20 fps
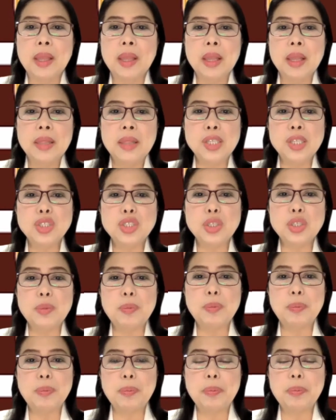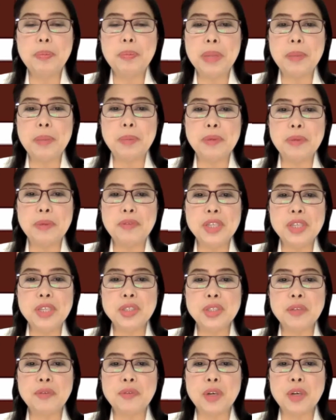There should be
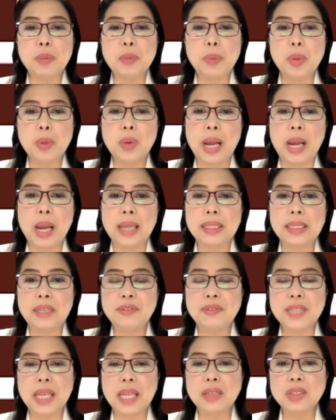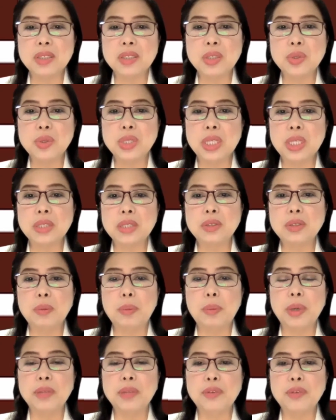provision for a proactive psychosocial
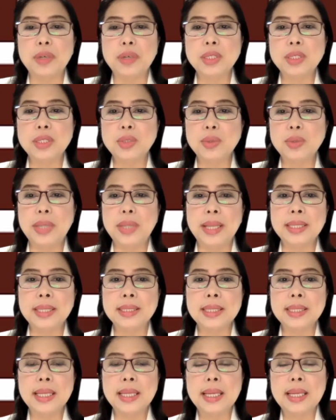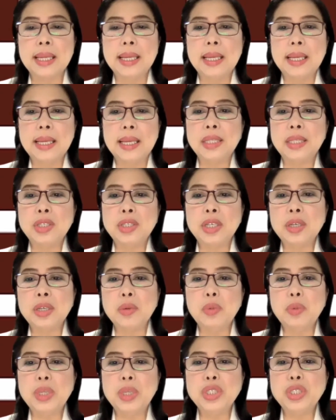support for the students, and
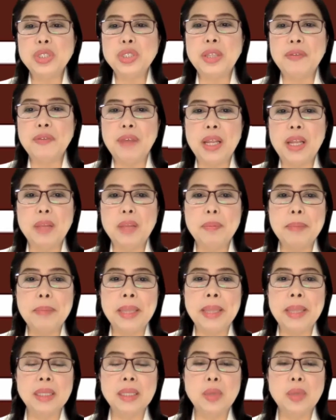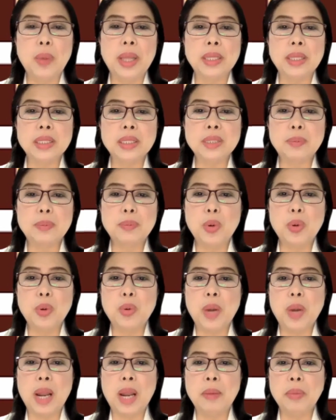we should develop mental wellness
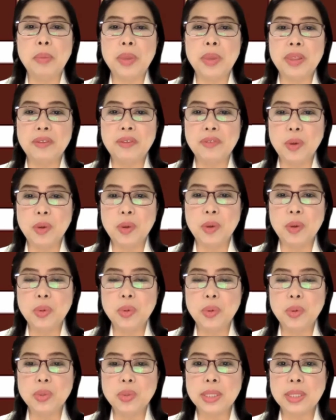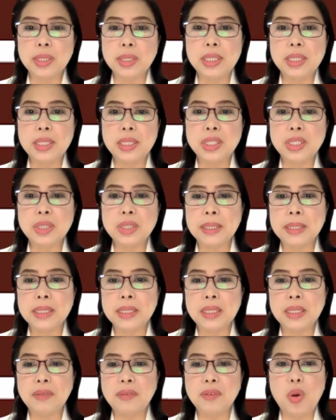program with a focus on teaching
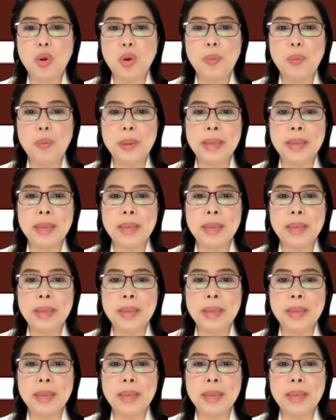positive coping